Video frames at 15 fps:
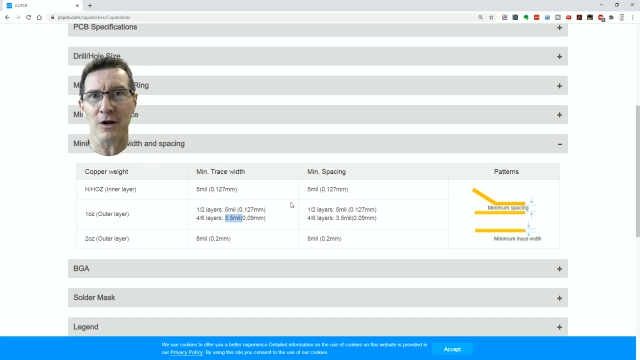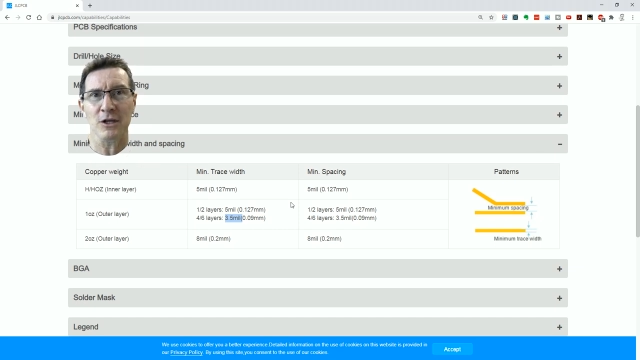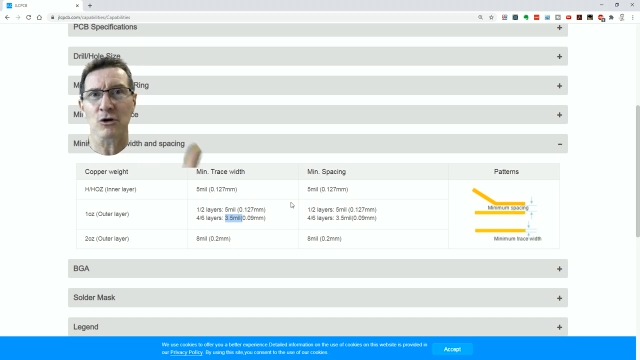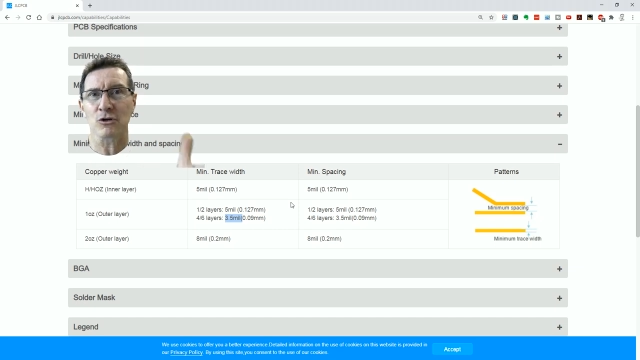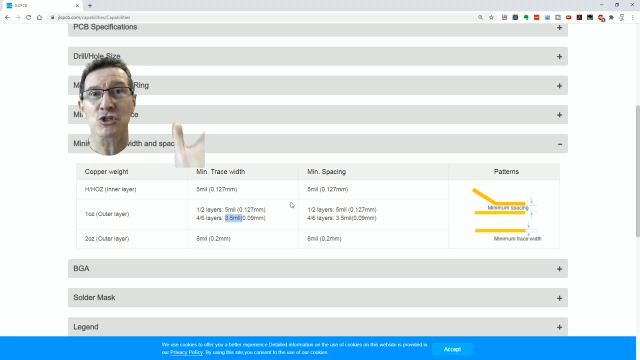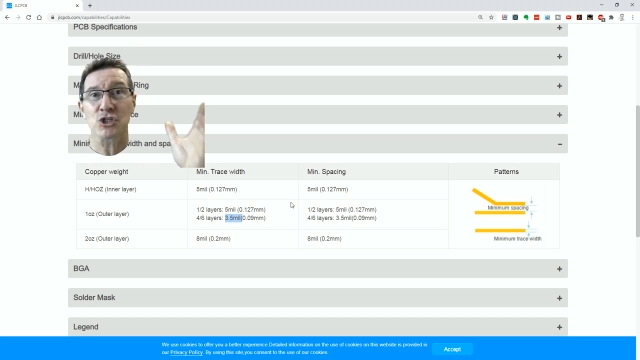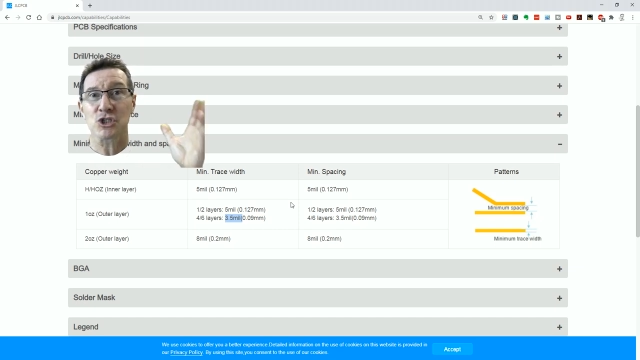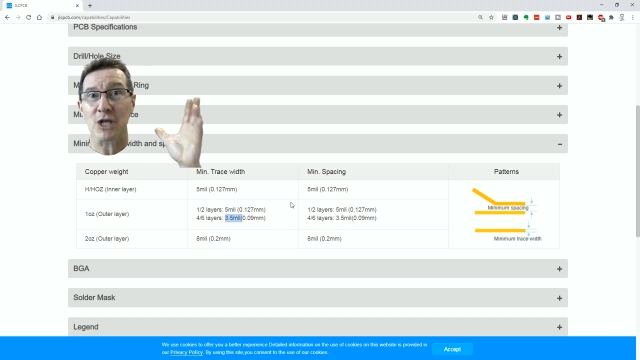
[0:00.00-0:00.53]
you're
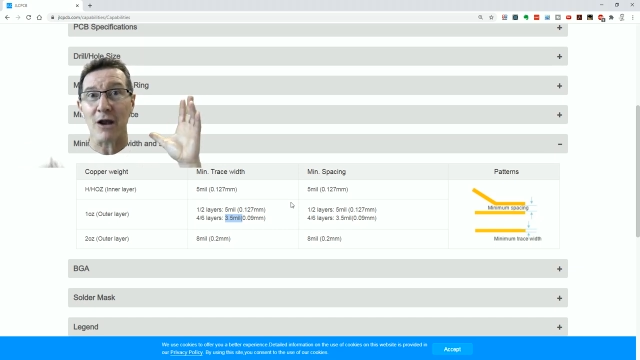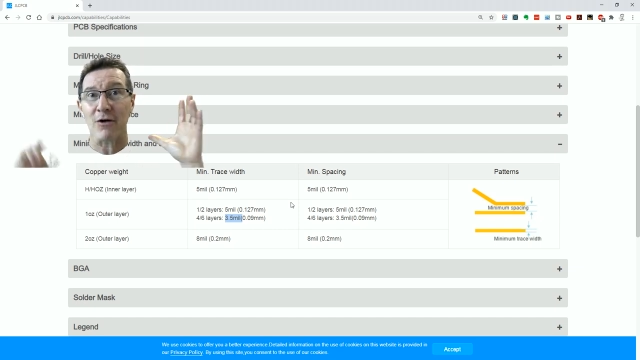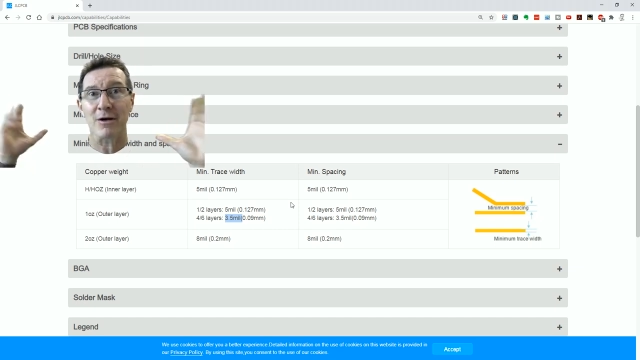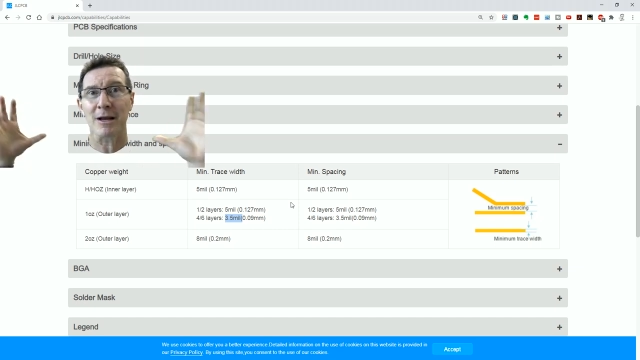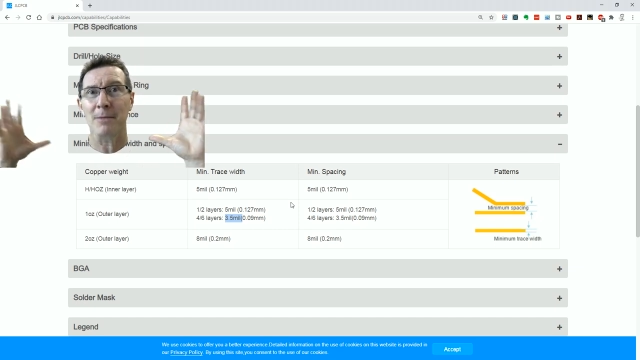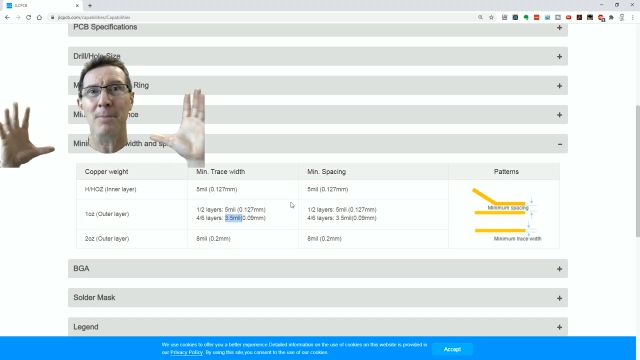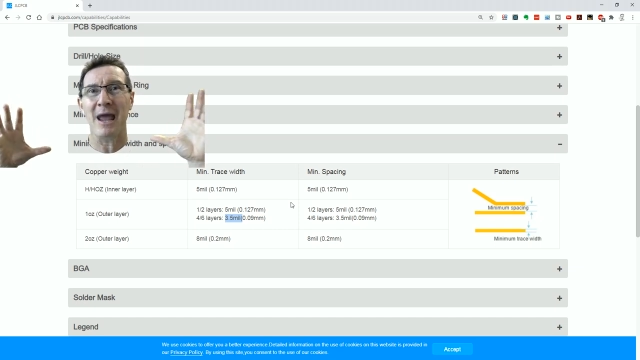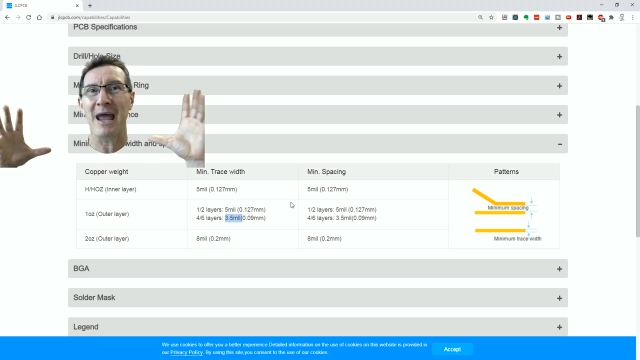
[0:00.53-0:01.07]
sharing
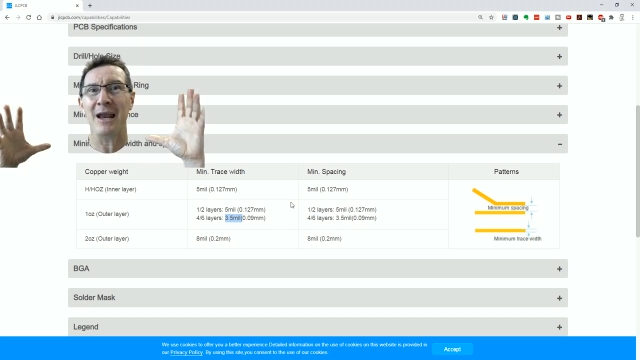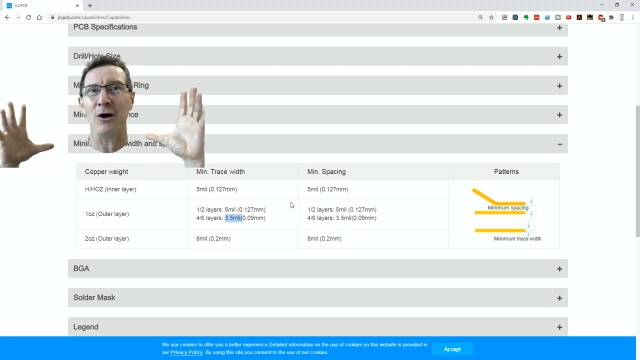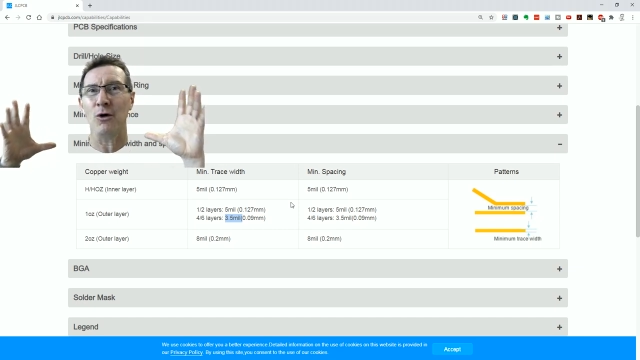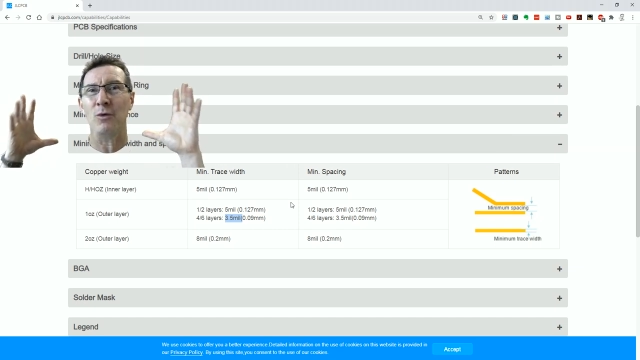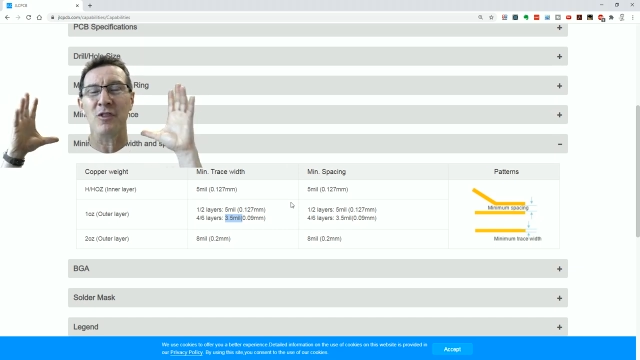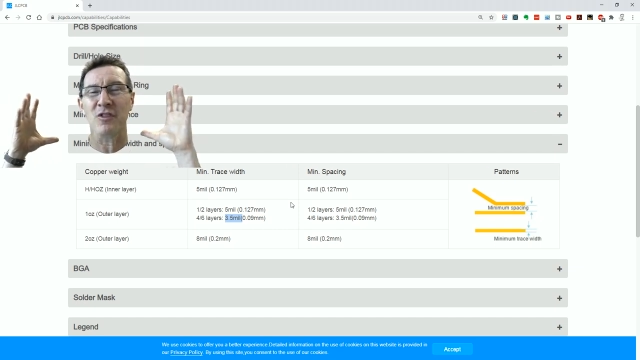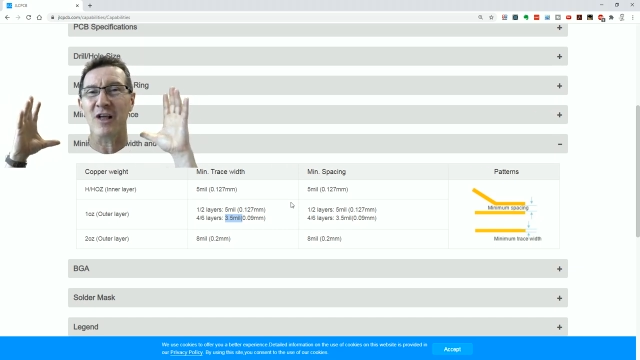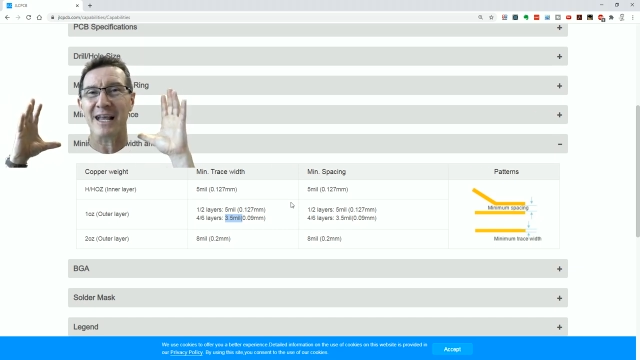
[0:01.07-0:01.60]
a panel
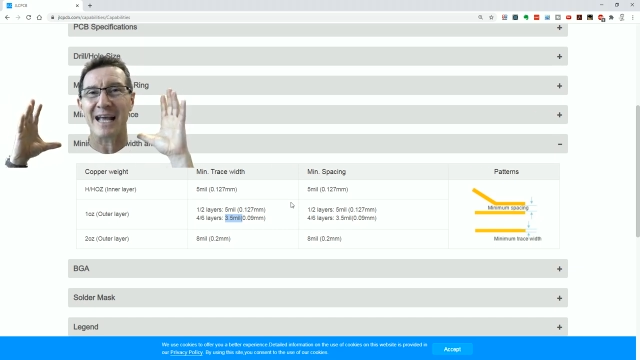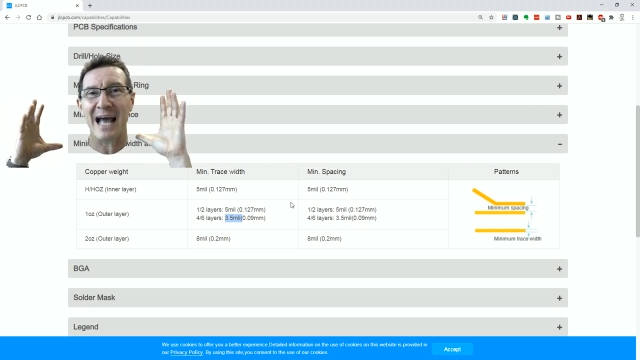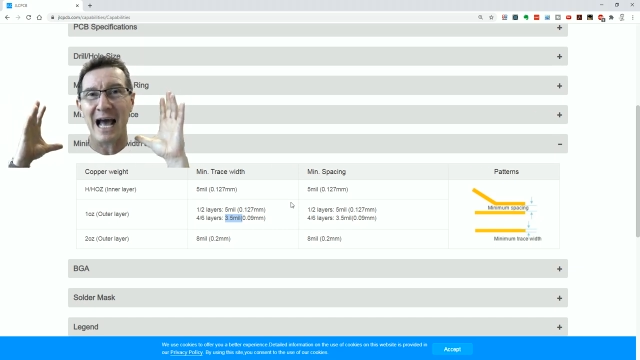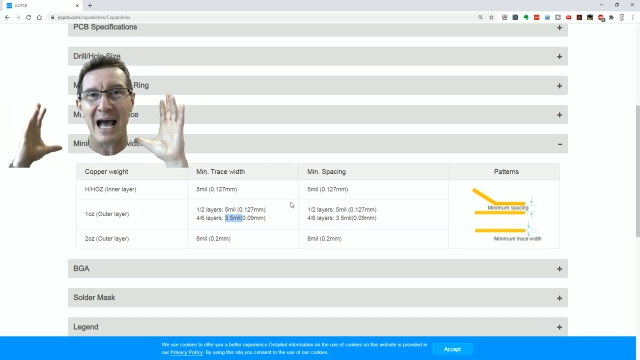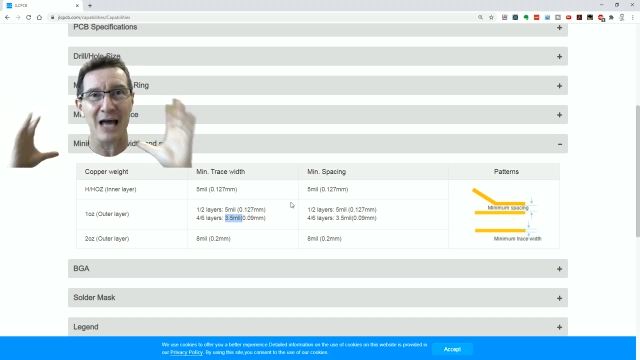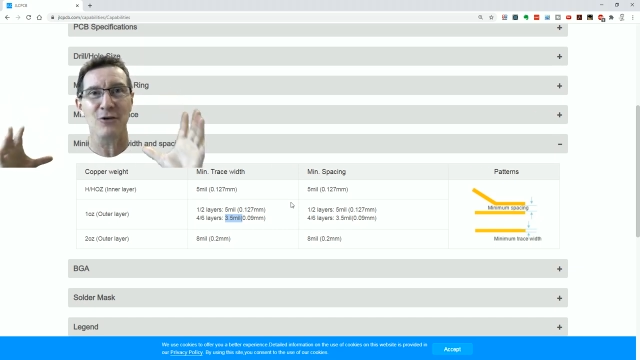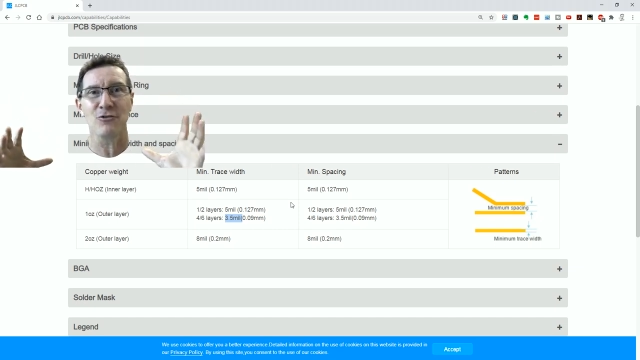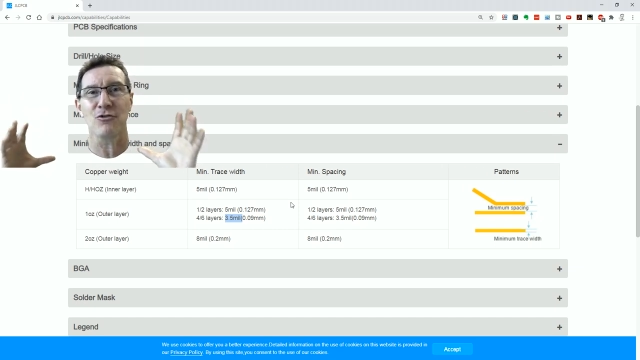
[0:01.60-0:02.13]
with like a
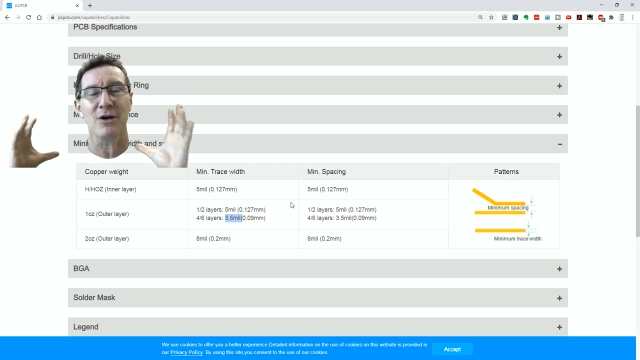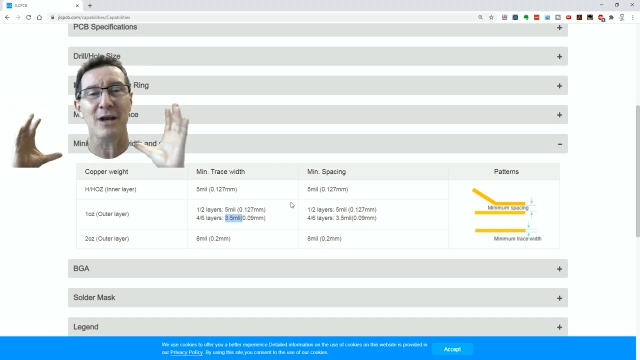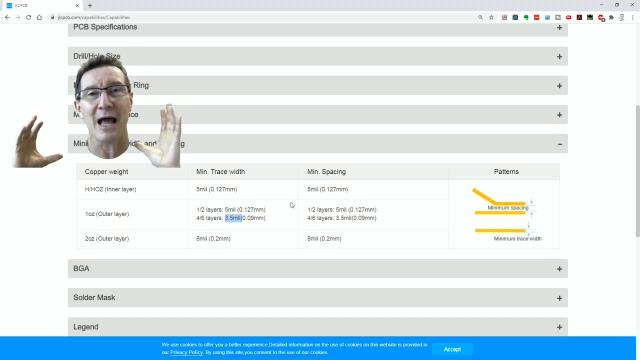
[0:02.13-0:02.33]
hundred